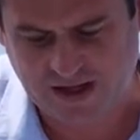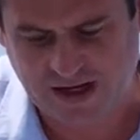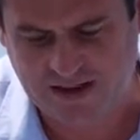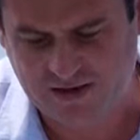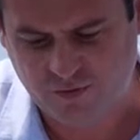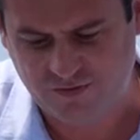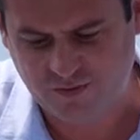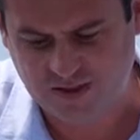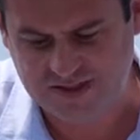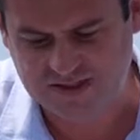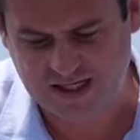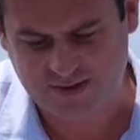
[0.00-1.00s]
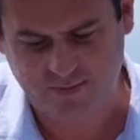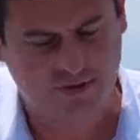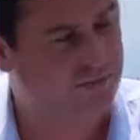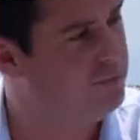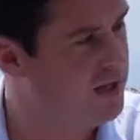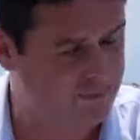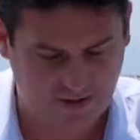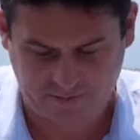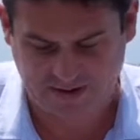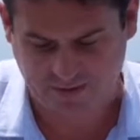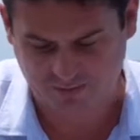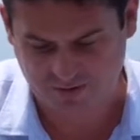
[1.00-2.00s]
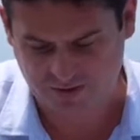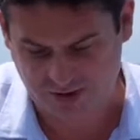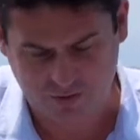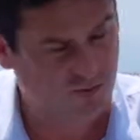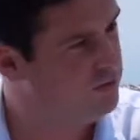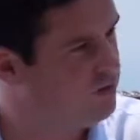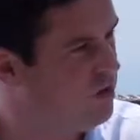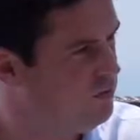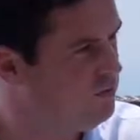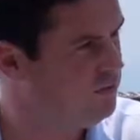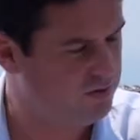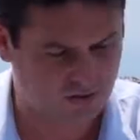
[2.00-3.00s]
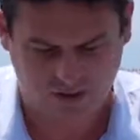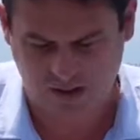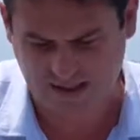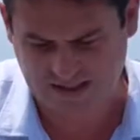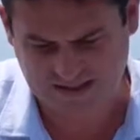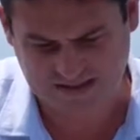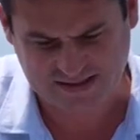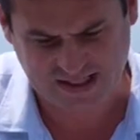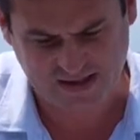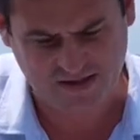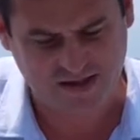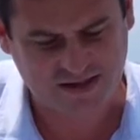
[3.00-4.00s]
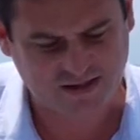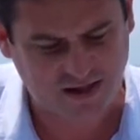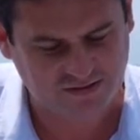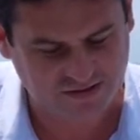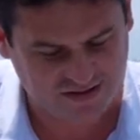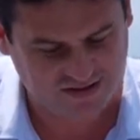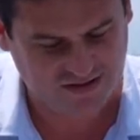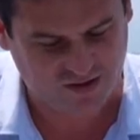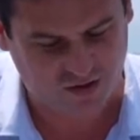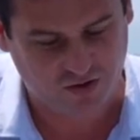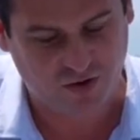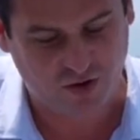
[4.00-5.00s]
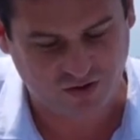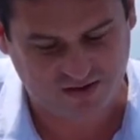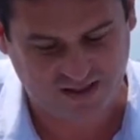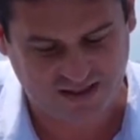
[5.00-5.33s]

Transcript: And there's also entertainment by Barry Upton, known guy in town. Starts at 6 o'clock on